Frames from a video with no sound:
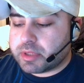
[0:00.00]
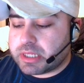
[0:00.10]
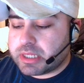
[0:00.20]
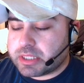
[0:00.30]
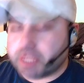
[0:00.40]

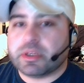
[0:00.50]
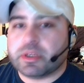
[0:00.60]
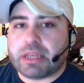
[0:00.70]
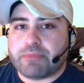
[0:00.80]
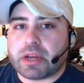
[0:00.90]
continue to
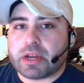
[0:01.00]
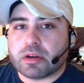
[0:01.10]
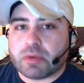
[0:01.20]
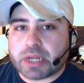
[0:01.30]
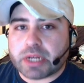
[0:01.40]
get better
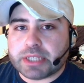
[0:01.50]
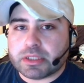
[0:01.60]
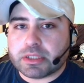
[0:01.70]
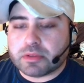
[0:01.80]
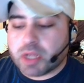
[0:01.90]
at what I
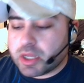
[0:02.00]
do,